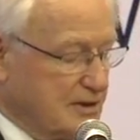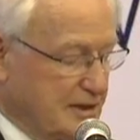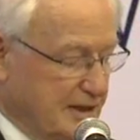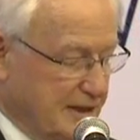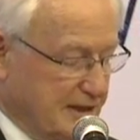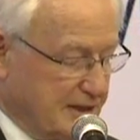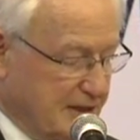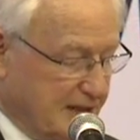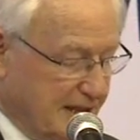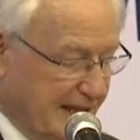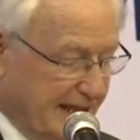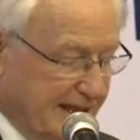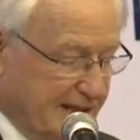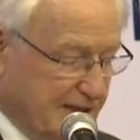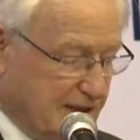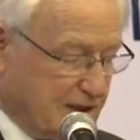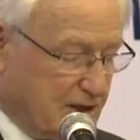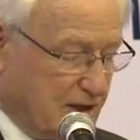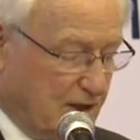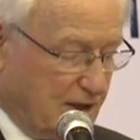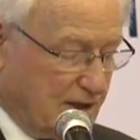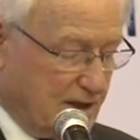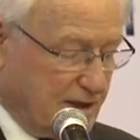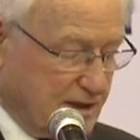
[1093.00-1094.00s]
and
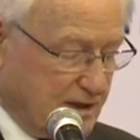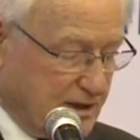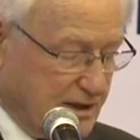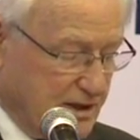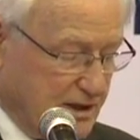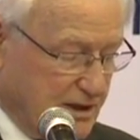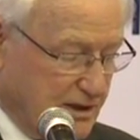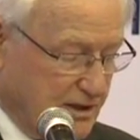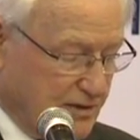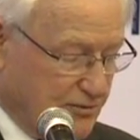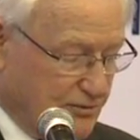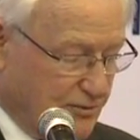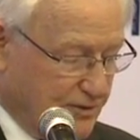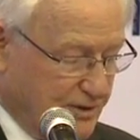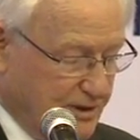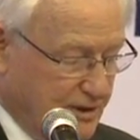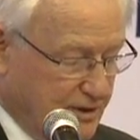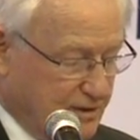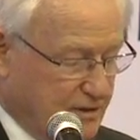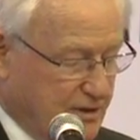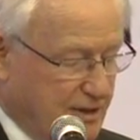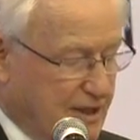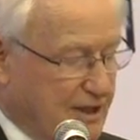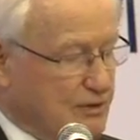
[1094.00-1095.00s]
landslides through the
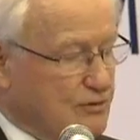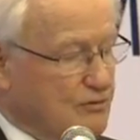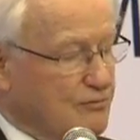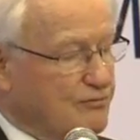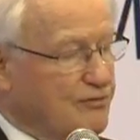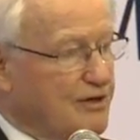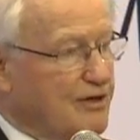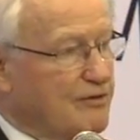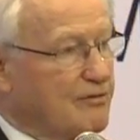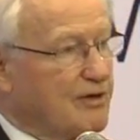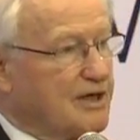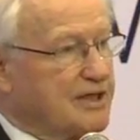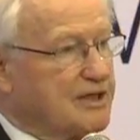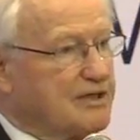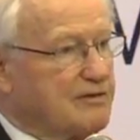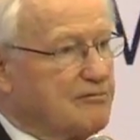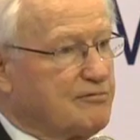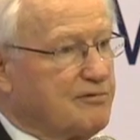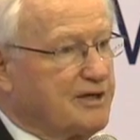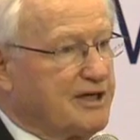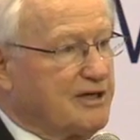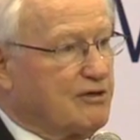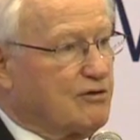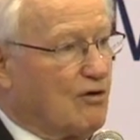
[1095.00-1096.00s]
International Federation of
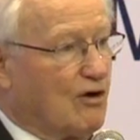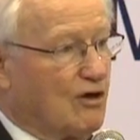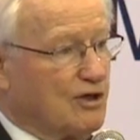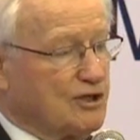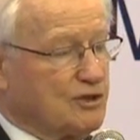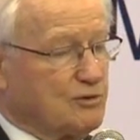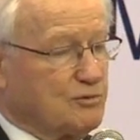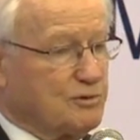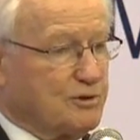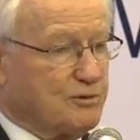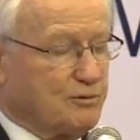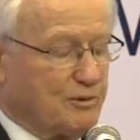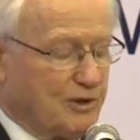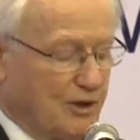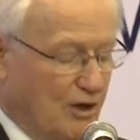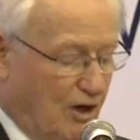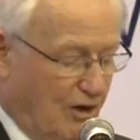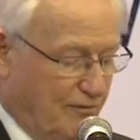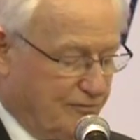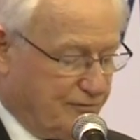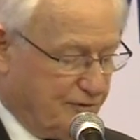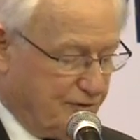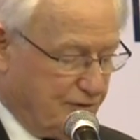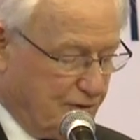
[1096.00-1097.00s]
Red Cross, which we
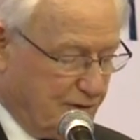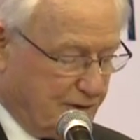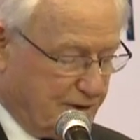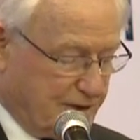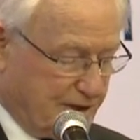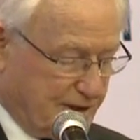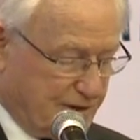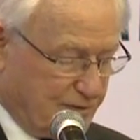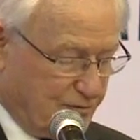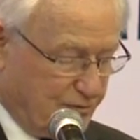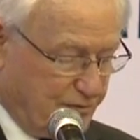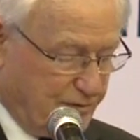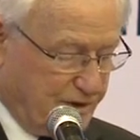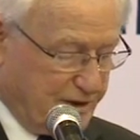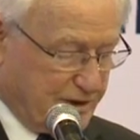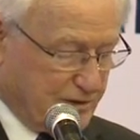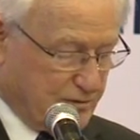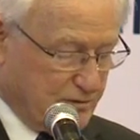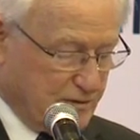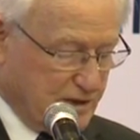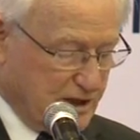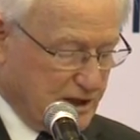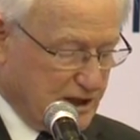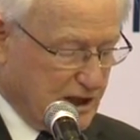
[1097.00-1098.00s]
often use as a
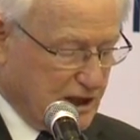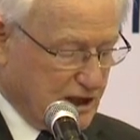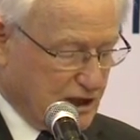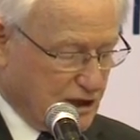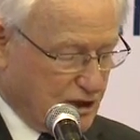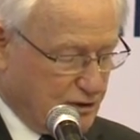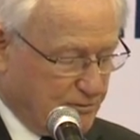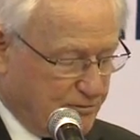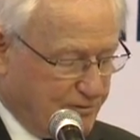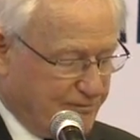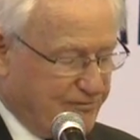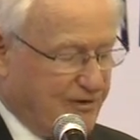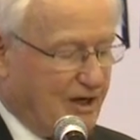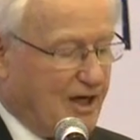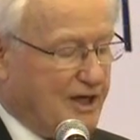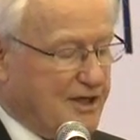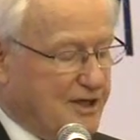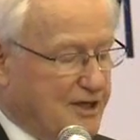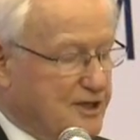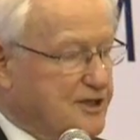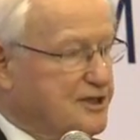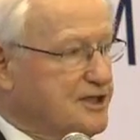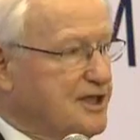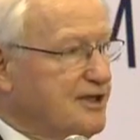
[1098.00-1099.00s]
vehicle to provide
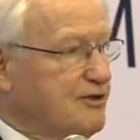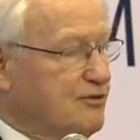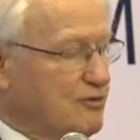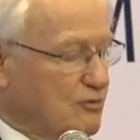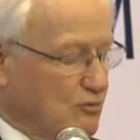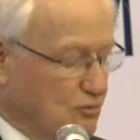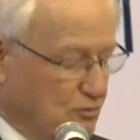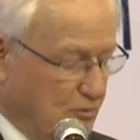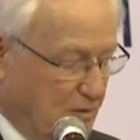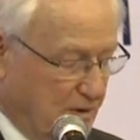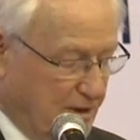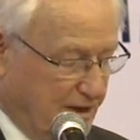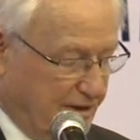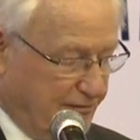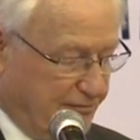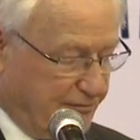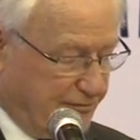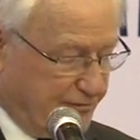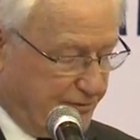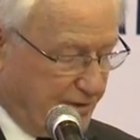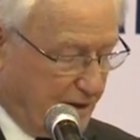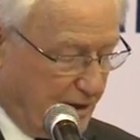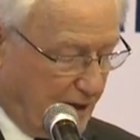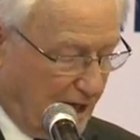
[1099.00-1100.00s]
essential
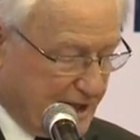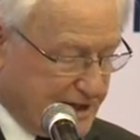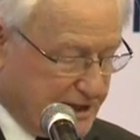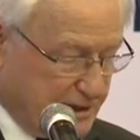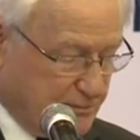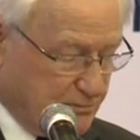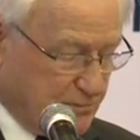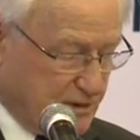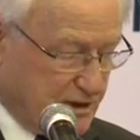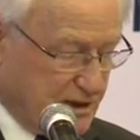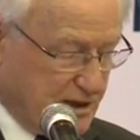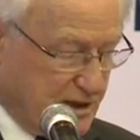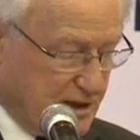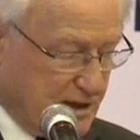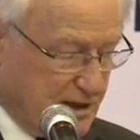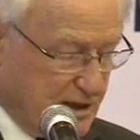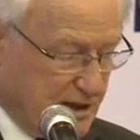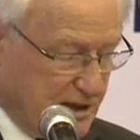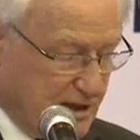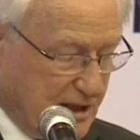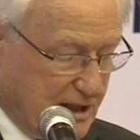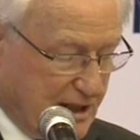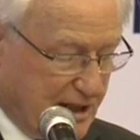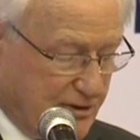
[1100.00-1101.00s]
relief items,
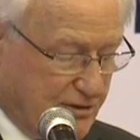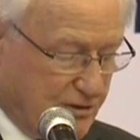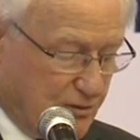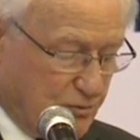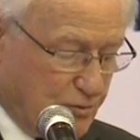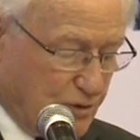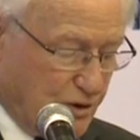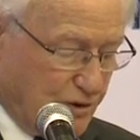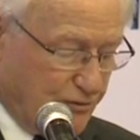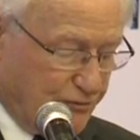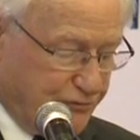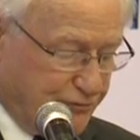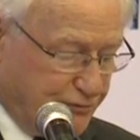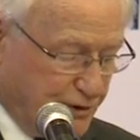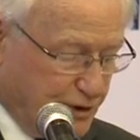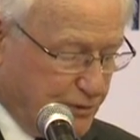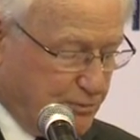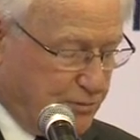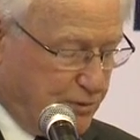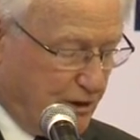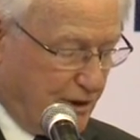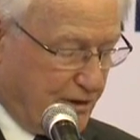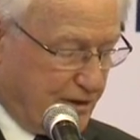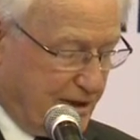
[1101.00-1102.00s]
and to the World Food
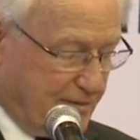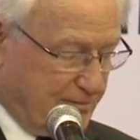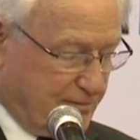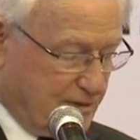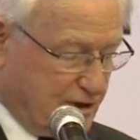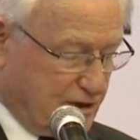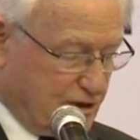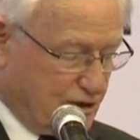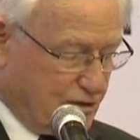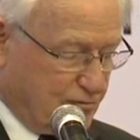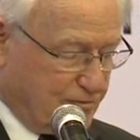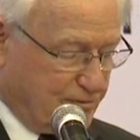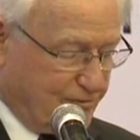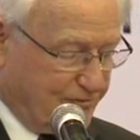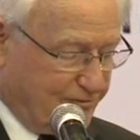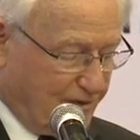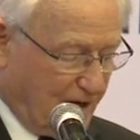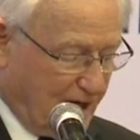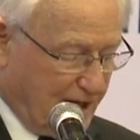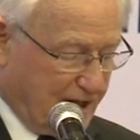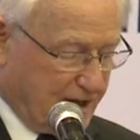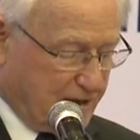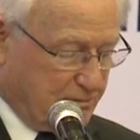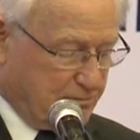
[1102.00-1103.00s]
Programme to
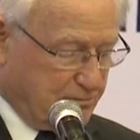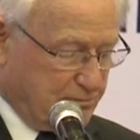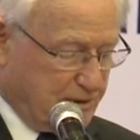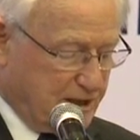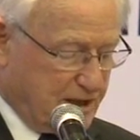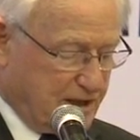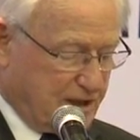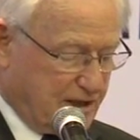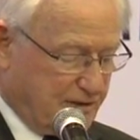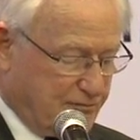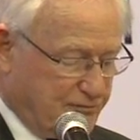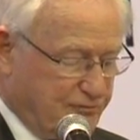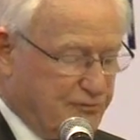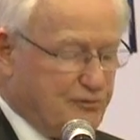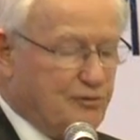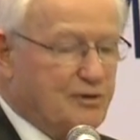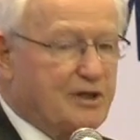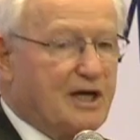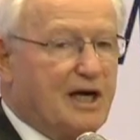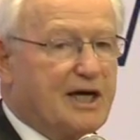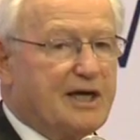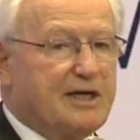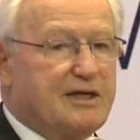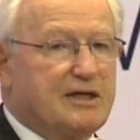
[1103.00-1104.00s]
provide immediate food
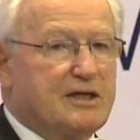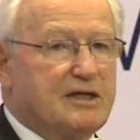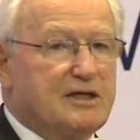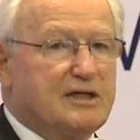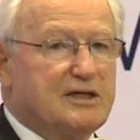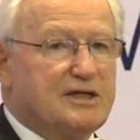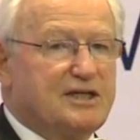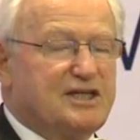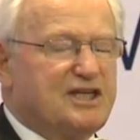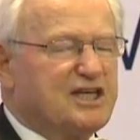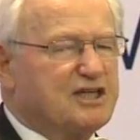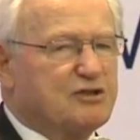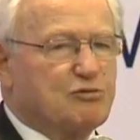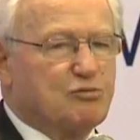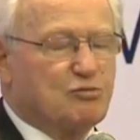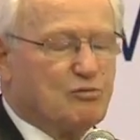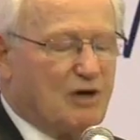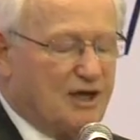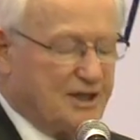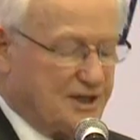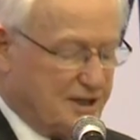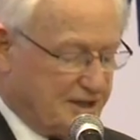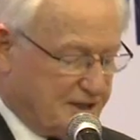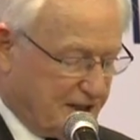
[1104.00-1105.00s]
aid is just
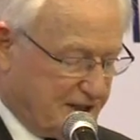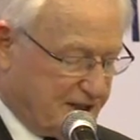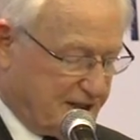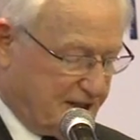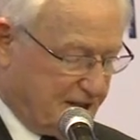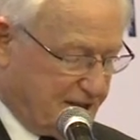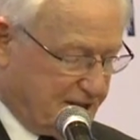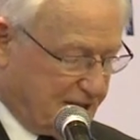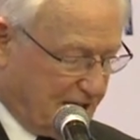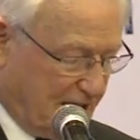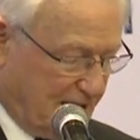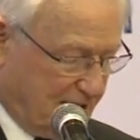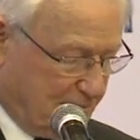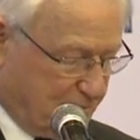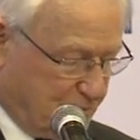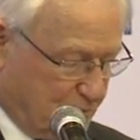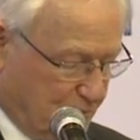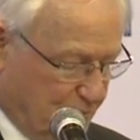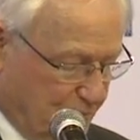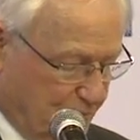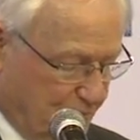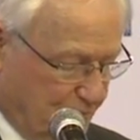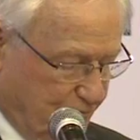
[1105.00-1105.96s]
one such example.